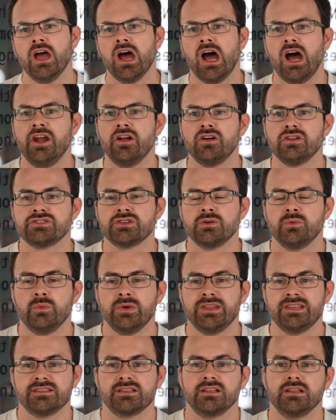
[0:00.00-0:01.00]
And also
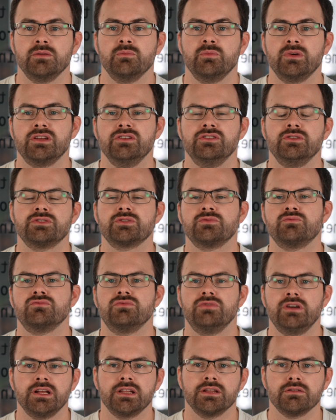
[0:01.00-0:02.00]
with Cilium, we can do some
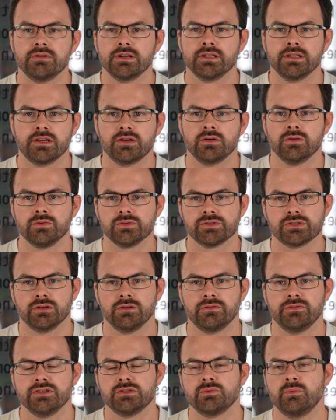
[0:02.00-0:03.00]
really cool
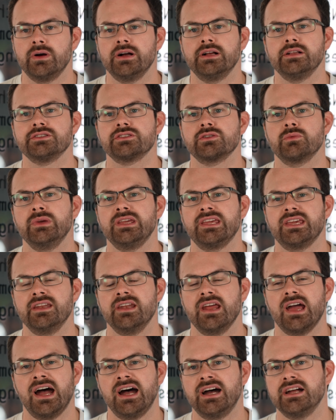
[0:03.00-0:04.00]
stuff as well. So we
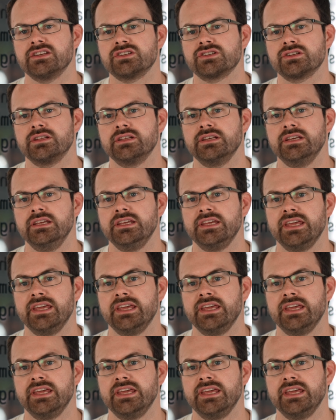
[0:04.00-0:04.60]
can actually